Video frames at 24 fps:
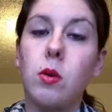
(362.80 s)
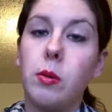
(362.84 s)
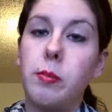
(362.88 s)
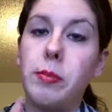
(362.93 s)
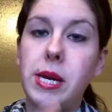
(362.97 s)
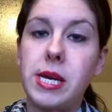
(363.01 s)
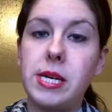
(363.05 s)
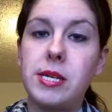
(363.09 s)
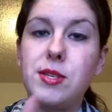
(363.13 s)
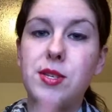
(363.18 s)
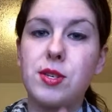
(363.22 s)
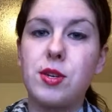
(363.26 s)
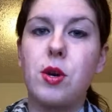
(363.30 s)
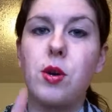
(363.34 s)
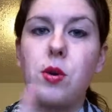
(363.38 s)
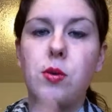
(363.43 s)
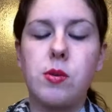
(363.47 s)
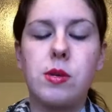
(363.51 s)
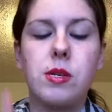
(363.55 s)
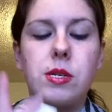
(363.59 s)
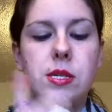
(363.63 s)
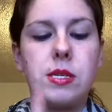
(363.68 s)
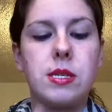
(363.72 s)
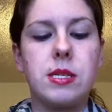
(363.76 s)
or base
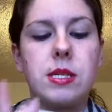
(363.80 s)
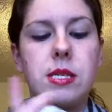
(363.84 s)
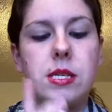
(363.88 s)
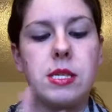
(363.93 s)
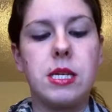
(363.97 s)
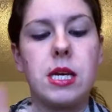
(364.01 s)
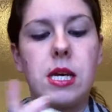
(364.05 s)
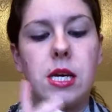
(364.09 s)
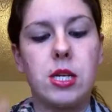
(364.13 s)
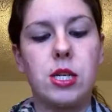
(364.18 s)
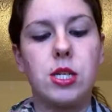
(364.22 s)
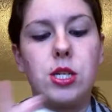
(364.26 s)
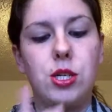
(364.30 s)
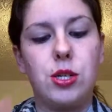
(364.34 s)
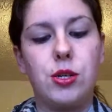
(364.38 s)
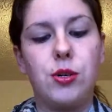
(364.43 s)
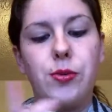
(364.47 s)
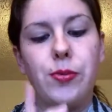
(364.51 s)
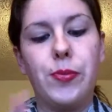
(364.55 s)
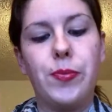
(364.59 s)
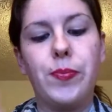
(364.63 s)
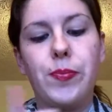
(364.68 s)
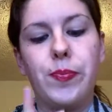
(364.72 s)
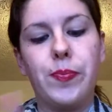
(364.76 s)
coat to stick
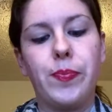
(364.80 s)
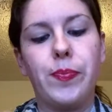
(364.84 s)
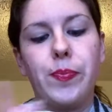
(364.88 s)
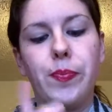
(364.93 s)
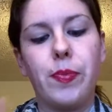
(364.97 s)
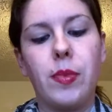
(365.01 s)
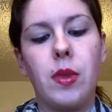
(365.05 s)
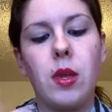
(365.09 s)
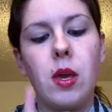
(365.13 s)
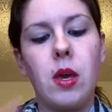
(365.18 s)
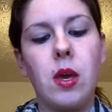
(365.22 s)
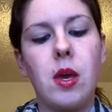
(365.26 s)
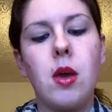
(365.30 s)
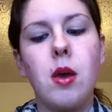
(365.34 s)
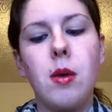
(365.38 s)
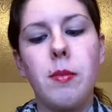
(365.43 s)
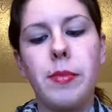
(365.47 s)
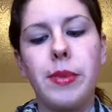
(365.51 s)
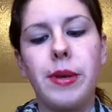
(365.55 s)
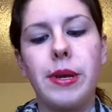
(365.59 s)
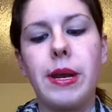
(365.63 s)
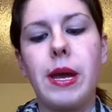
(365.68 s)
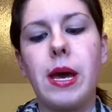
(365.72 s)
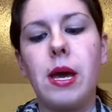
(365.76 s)
to,
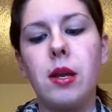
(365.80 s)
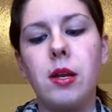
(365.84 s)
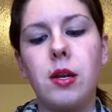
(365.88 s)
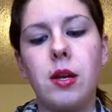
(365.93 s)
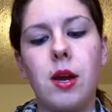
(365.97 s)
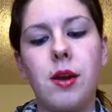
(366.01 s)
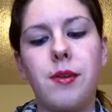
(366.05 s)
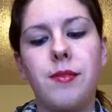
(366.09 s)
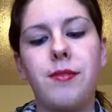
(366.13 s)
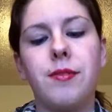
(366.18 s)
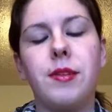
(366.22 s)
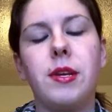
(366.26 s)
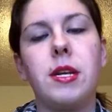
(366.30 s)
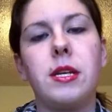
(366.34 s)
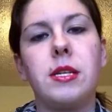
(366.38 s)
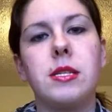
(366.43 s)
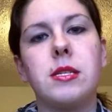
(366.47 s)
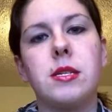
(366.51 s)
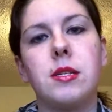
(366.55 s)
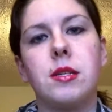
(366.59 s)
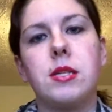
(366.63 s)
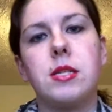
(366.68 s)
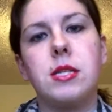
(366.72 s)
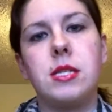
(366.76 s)
but not enough that
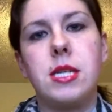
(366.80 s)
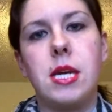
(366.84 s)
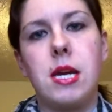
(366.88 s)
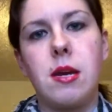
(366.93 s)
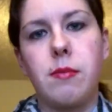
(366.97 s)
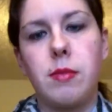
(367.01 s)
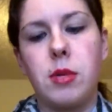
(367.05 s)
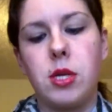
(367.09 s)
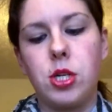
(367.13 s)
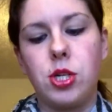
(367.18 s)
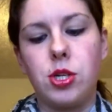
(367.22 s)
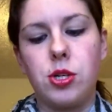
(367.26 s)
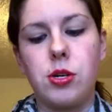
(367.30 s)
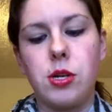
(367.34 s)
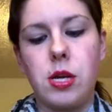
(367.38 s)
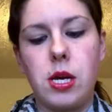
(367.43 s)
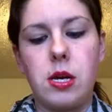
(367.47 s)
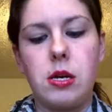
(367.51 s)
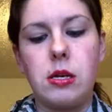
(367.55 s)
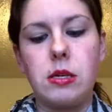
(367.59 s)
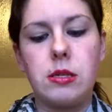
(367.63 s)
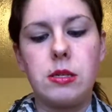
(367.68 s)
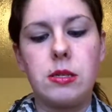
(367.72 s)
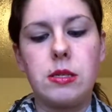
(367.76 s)
it's going to damage your
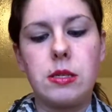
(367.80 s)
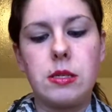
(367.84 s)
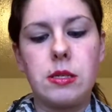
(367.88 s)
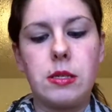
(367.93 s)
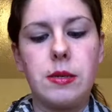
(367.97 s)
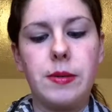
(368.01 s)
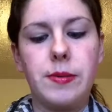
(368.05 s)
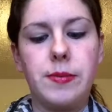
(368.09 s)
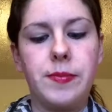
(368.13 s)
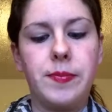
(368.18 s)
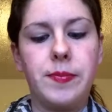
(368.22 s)
nails.